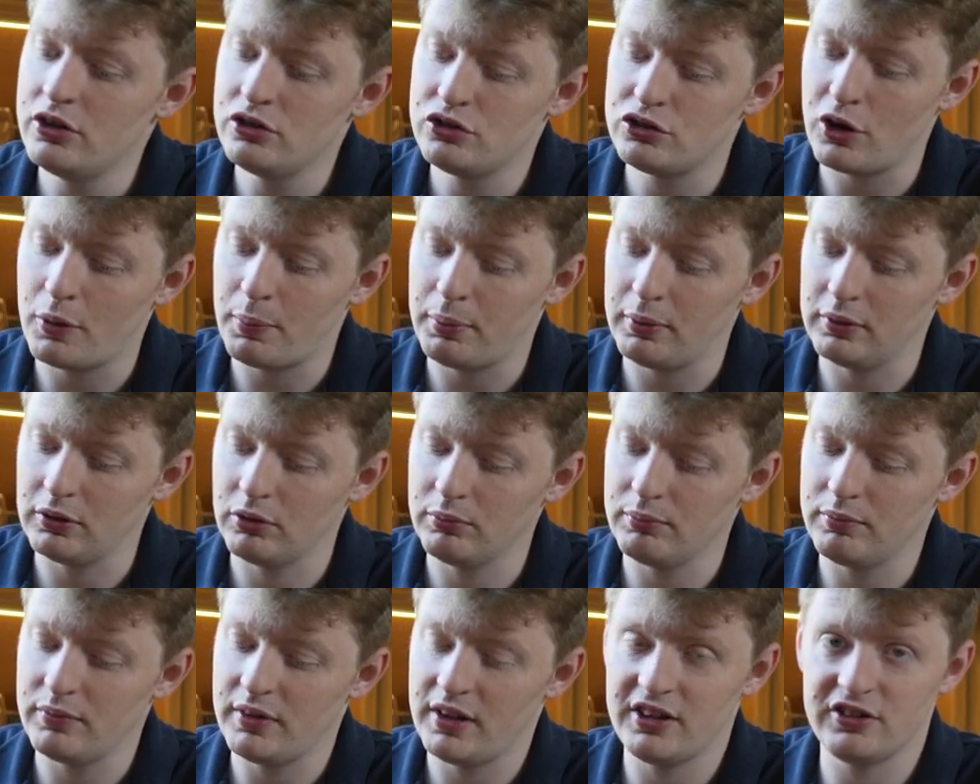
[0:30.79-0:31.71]

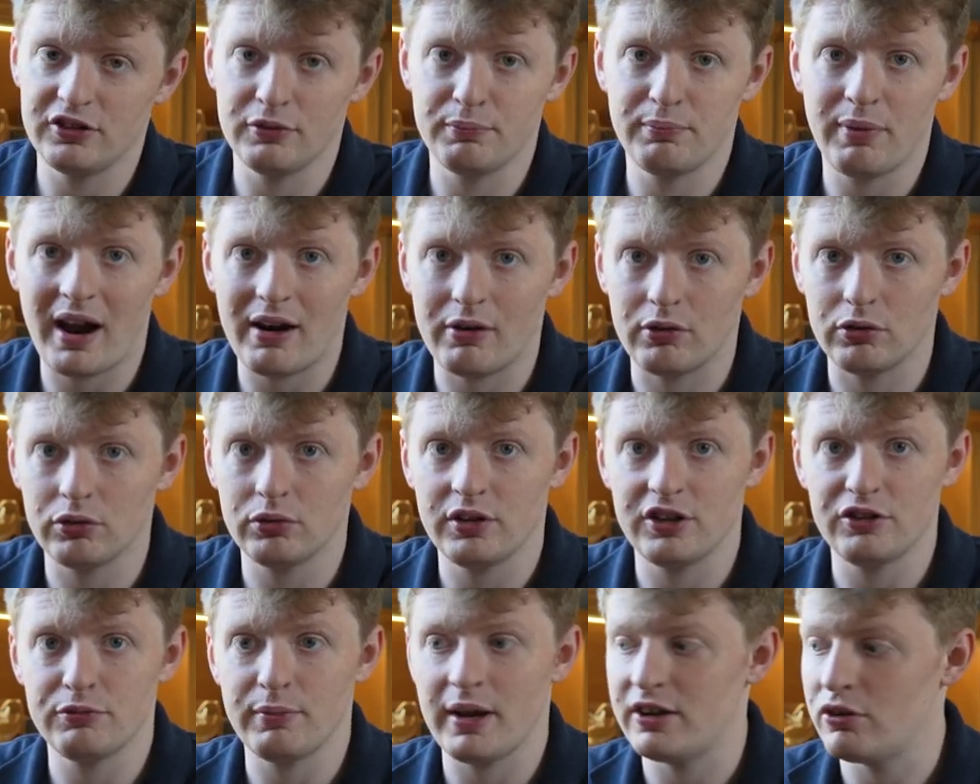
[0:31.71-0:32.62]
Chopper-lump is a
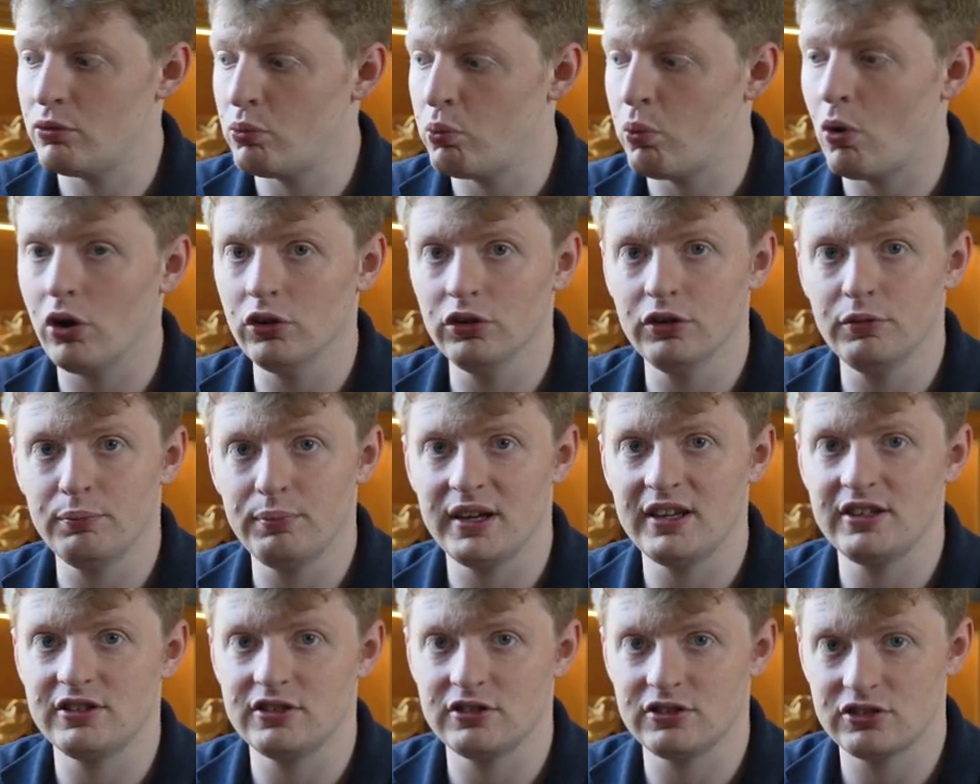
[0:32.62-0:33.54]
barrel is made of one piece of